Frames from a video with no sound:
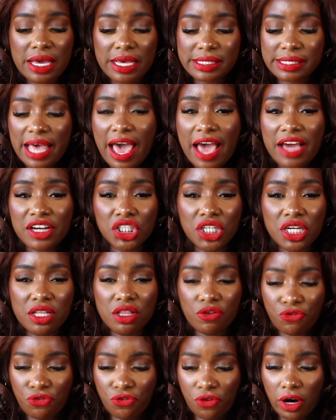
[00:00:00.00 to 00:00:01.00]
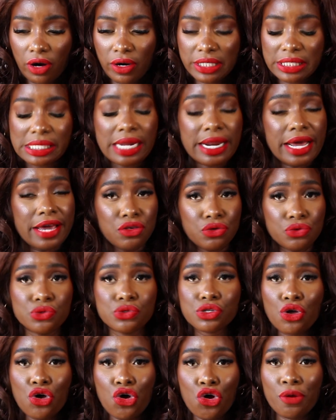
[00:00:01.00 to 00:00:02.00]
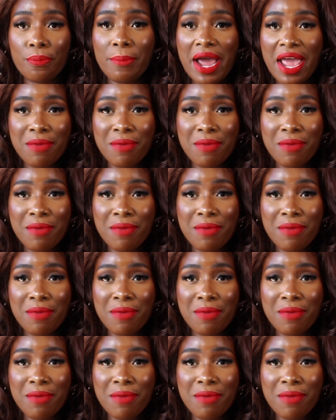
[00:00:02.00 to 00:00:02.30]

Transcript: It's actually the fragrance that I use on my